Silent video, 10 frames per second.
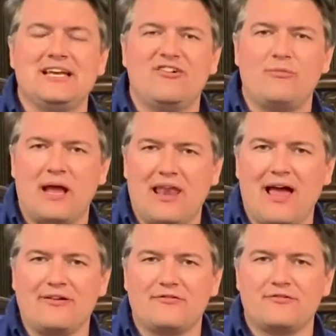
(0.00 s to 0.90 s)
of my life.
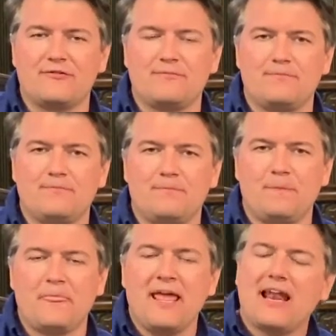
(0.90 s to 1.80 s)

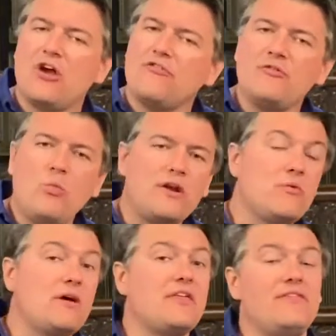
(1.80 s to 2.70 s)
I often wonder
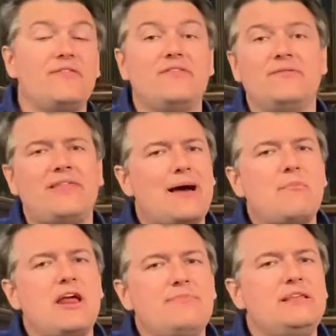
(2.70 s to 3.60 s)
whether that
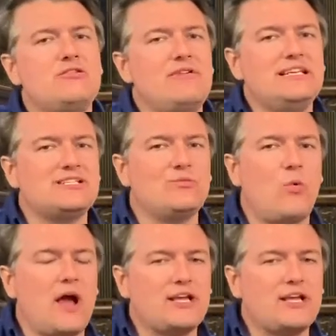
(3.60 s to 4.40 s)
might have been the reason why